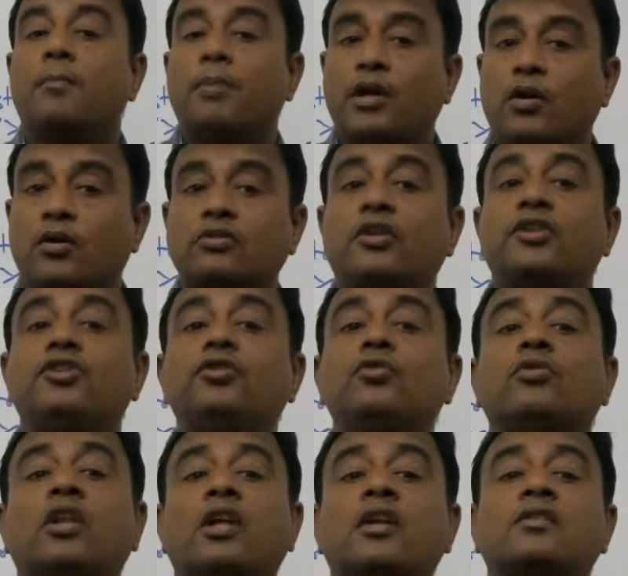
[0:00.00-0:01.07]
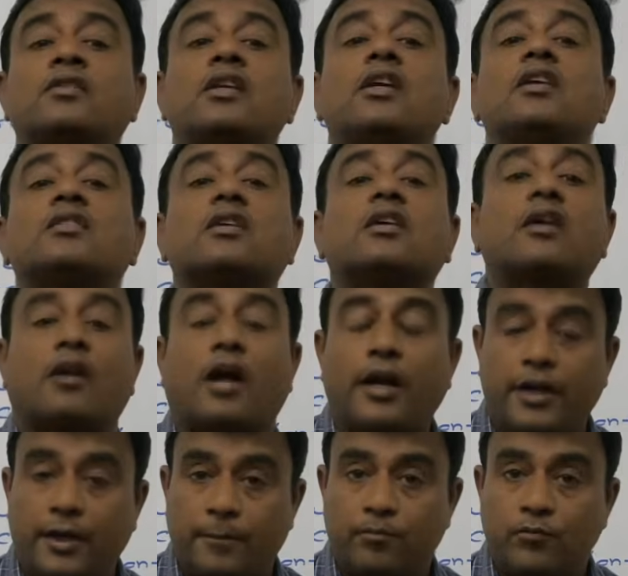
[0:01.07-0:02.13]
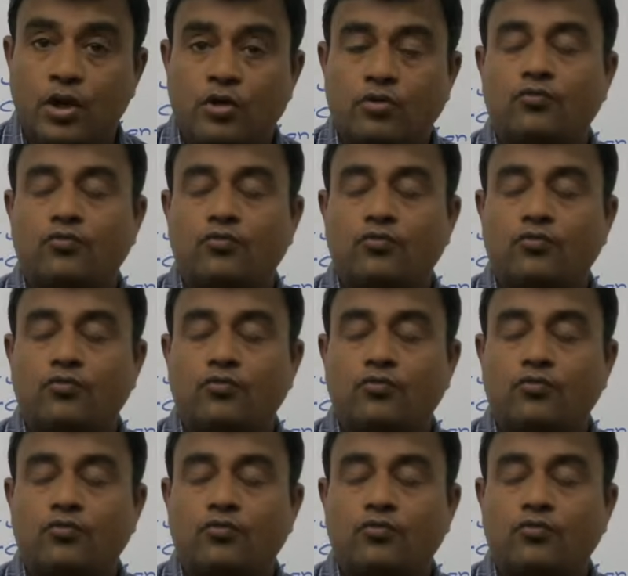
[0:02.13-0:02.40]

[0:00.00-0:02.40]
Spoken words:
because the uterus is crying.